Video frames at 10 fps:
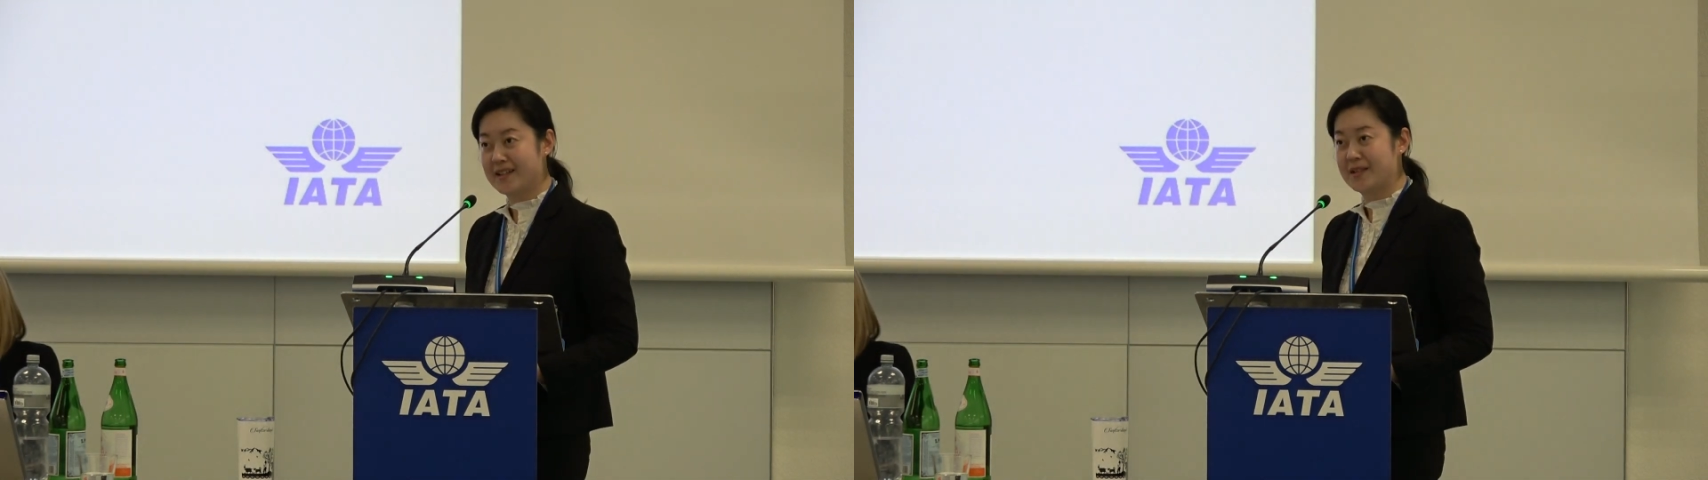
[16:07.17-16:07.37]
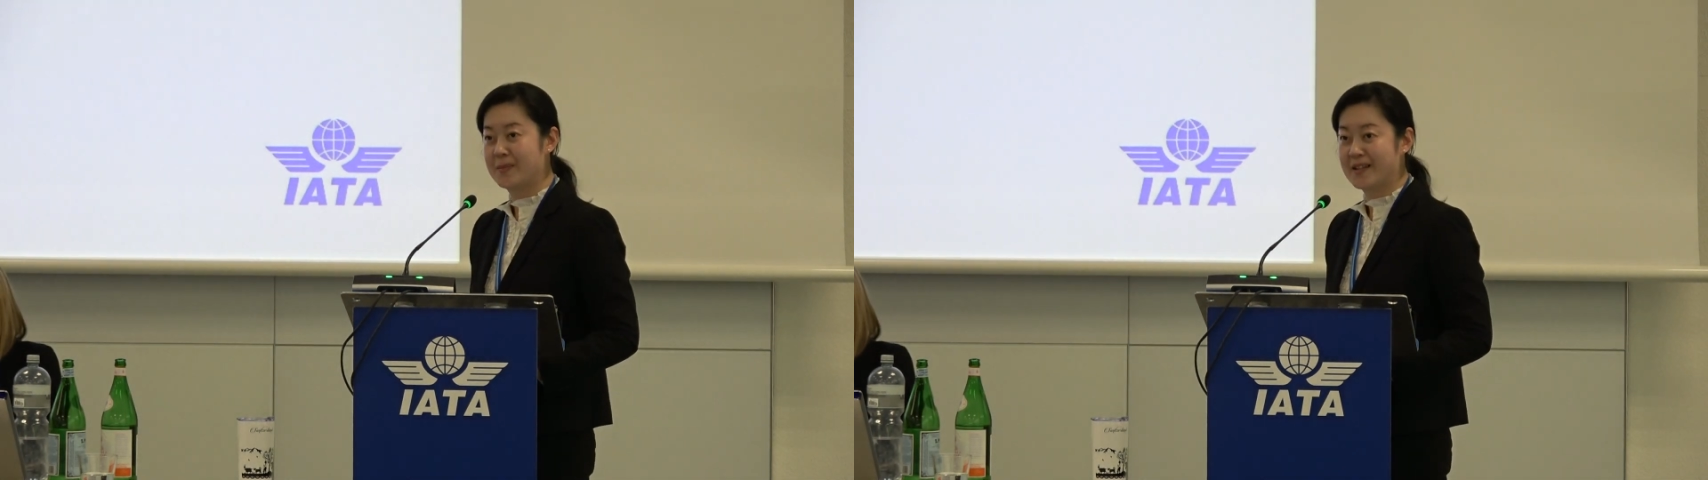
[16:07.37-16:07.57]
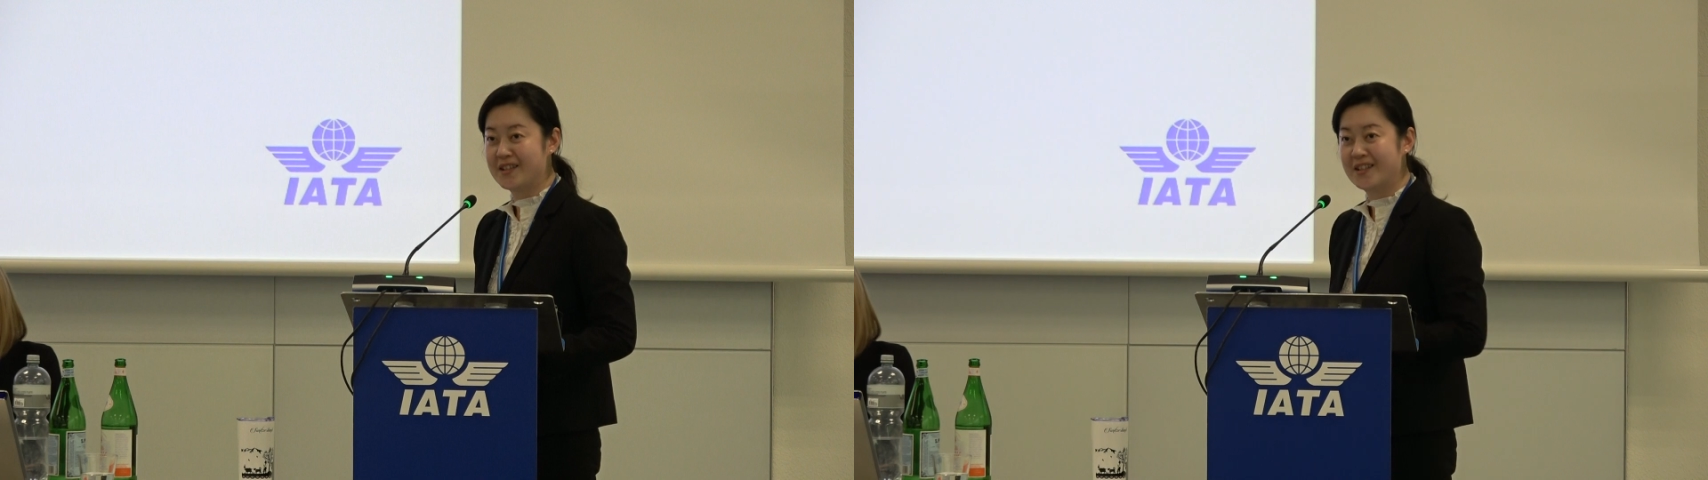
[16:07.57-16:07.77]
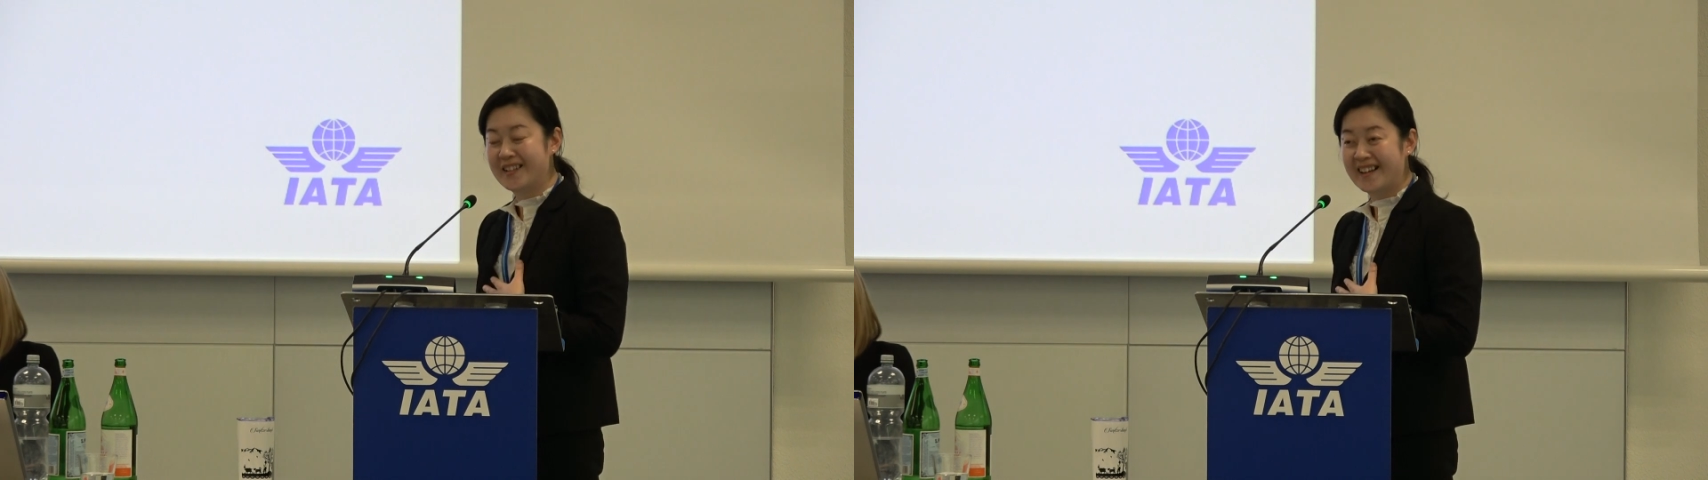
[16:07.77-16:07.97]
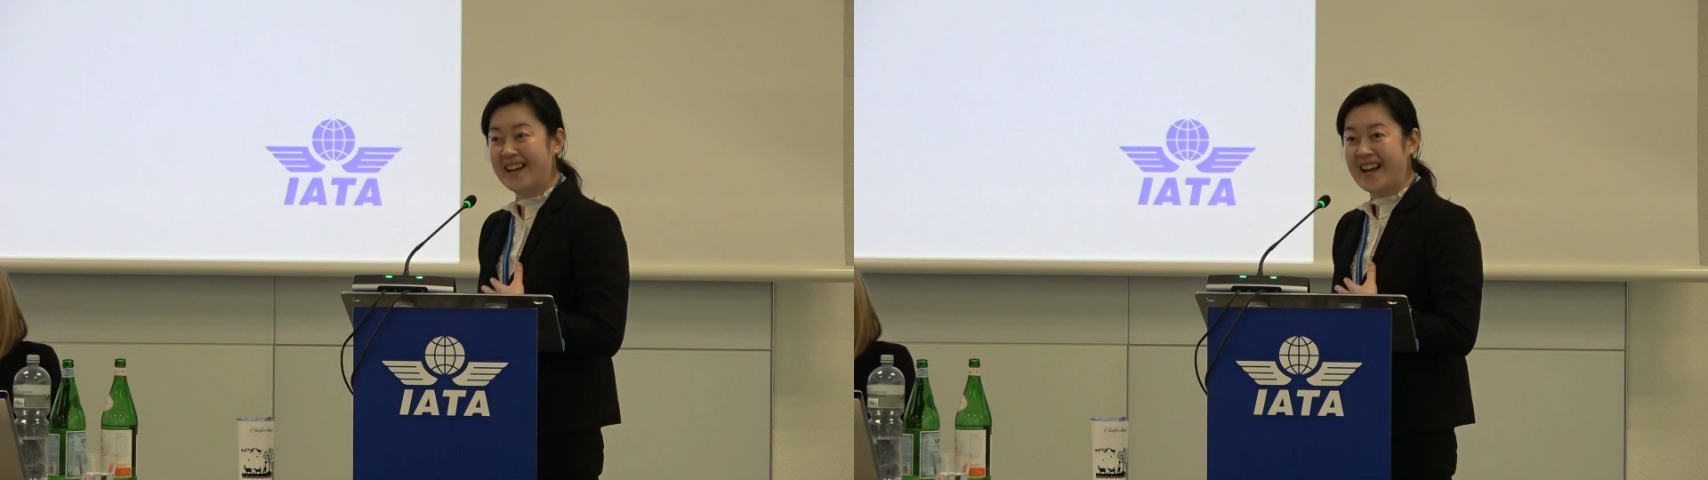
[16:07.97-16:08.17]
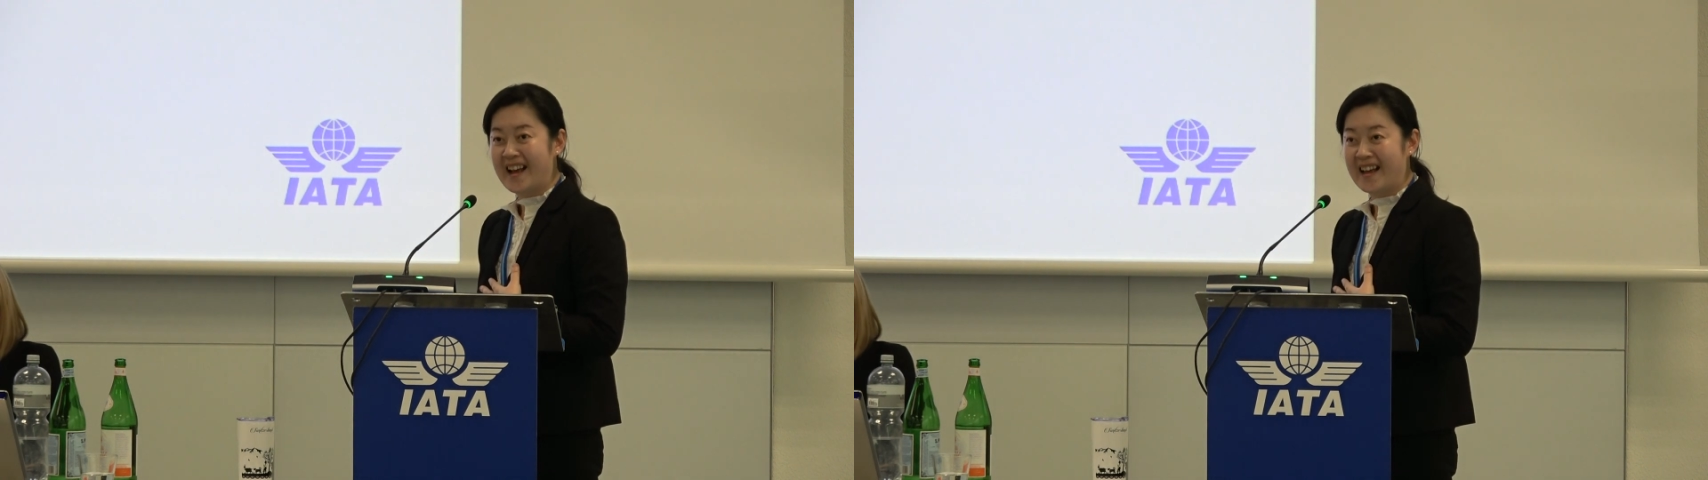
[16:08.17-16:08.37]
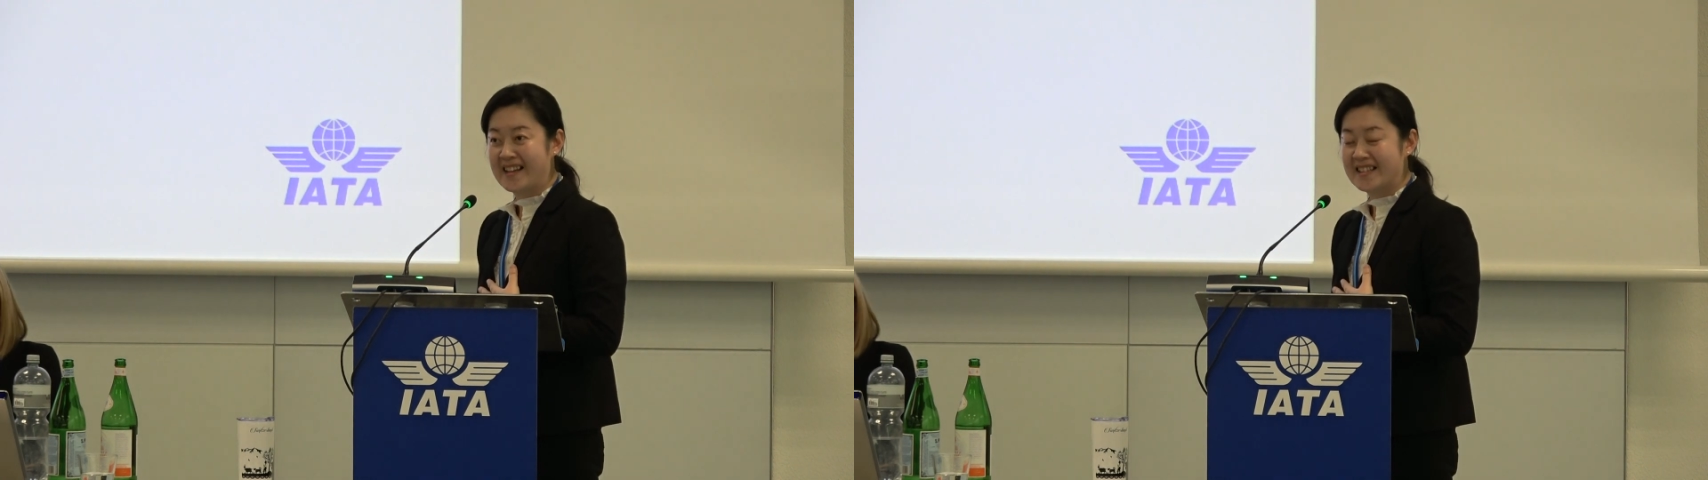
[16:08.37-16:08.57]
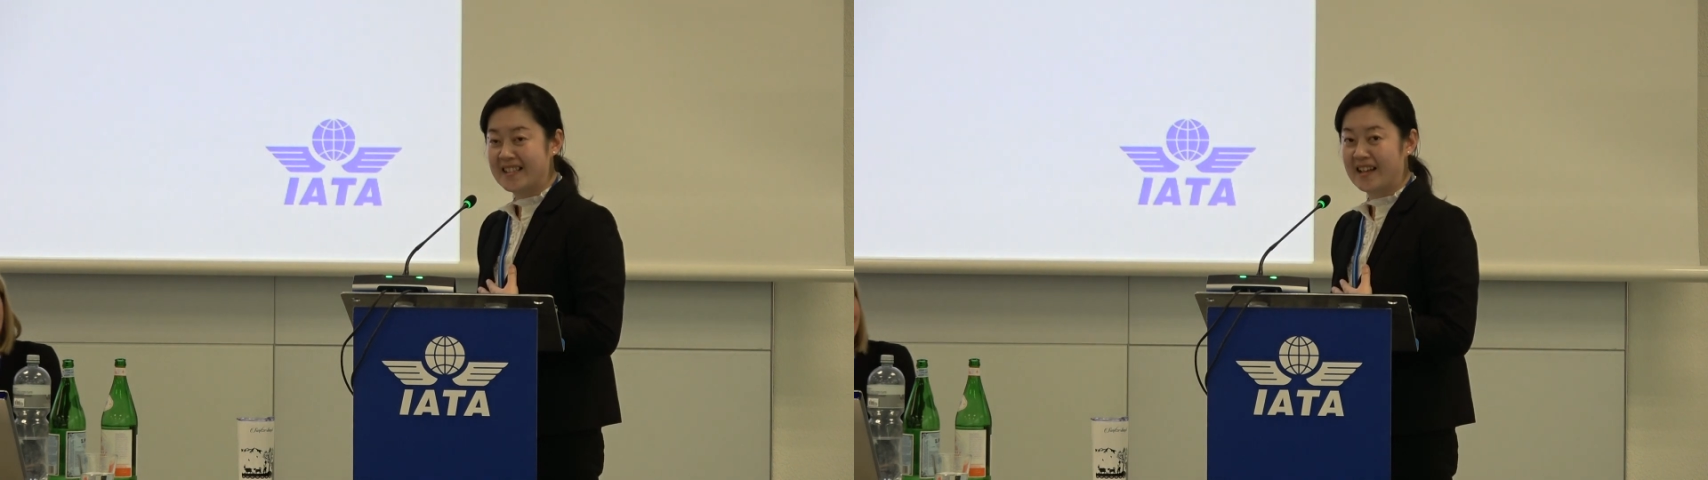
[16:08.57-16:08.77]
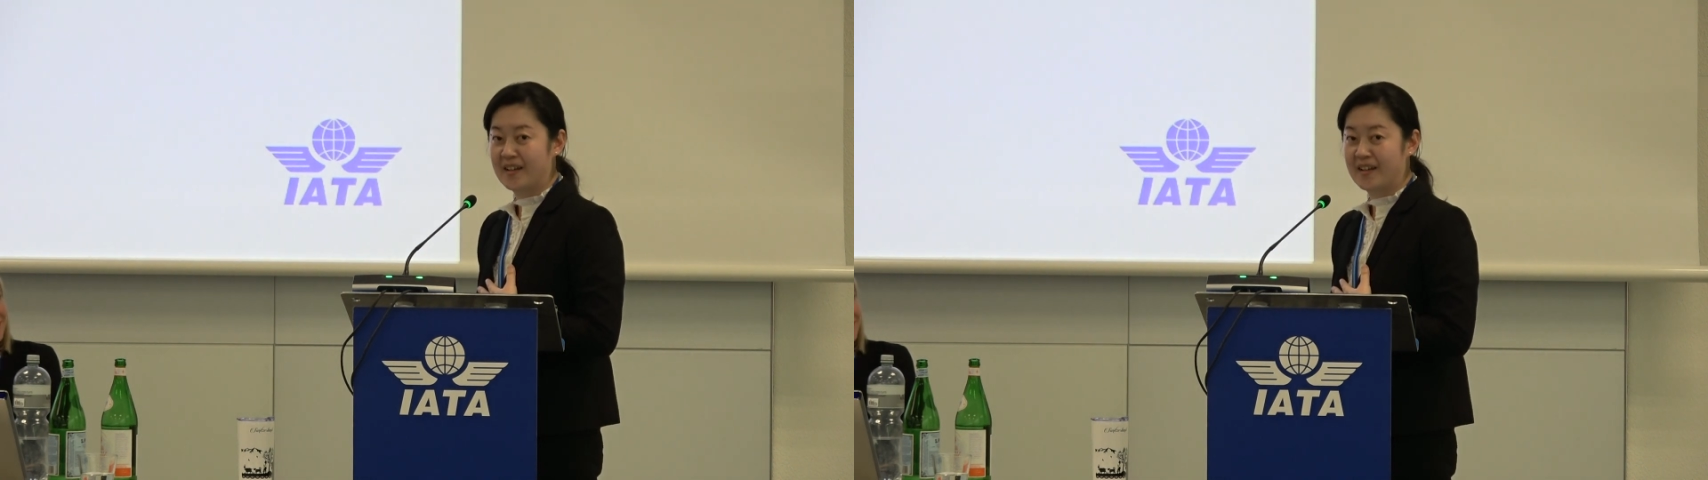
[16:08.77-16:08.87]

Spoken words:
this speech and